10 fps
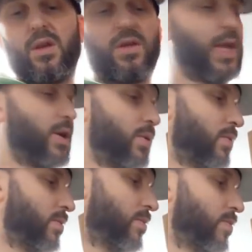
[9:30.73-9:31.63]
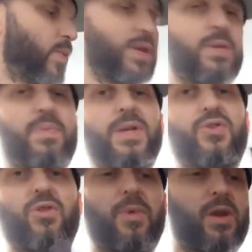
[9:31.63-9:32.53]
They are one of the best
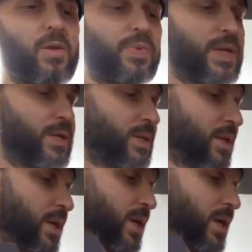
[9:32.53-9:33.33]
streaming companies